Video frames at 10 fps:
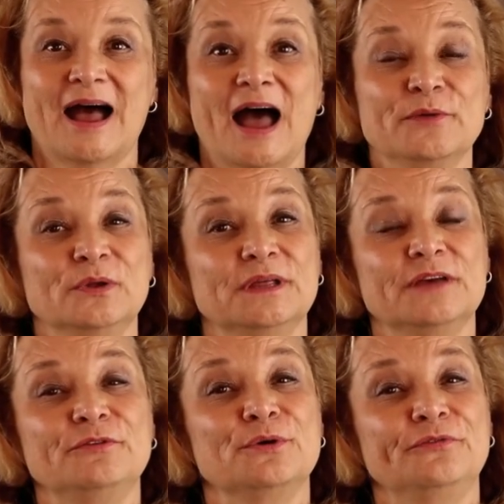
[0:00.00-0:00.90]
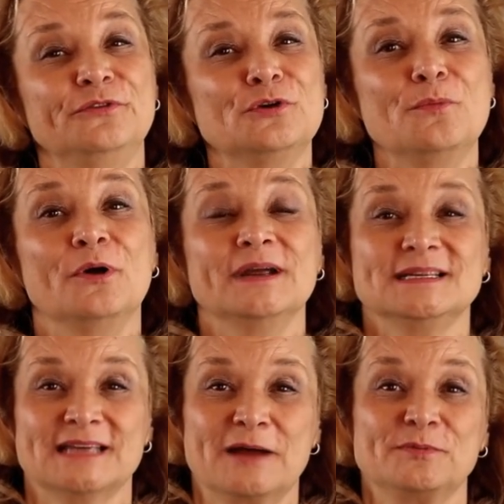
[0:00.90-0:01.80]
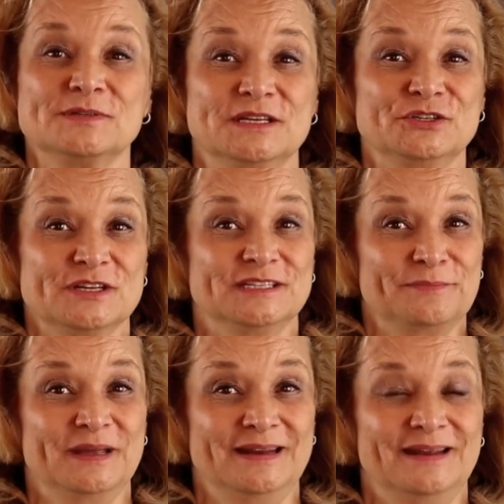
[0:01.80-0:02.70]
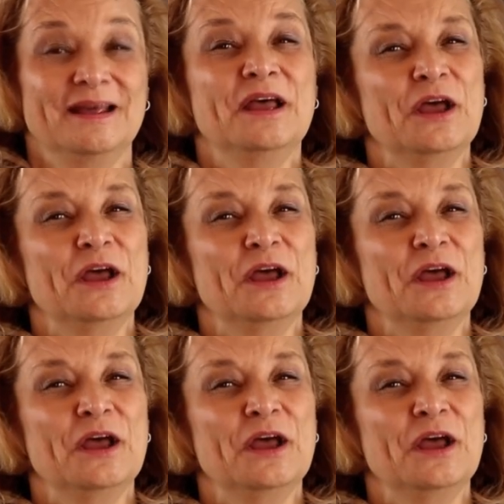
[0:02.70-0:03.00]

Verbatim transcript: I will give you a few more examples in just a minute,